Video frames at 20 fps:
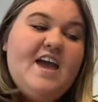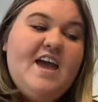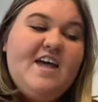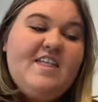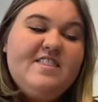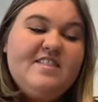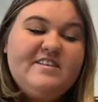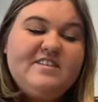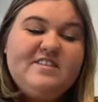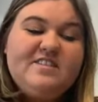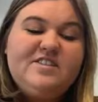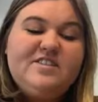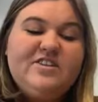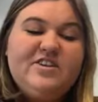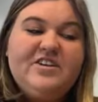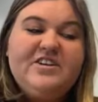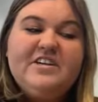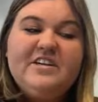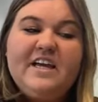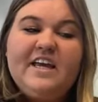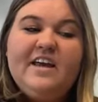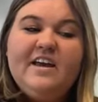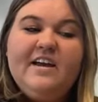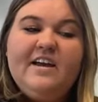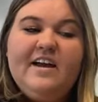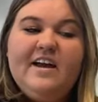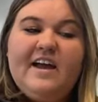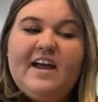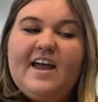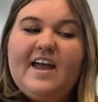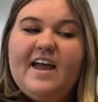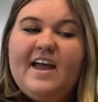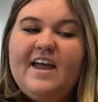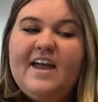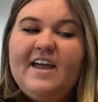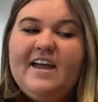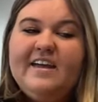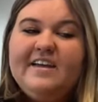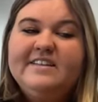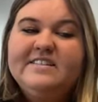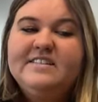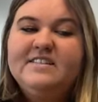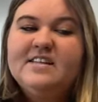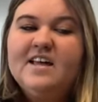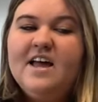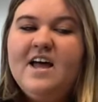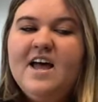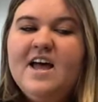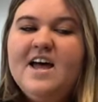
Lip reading: and this story is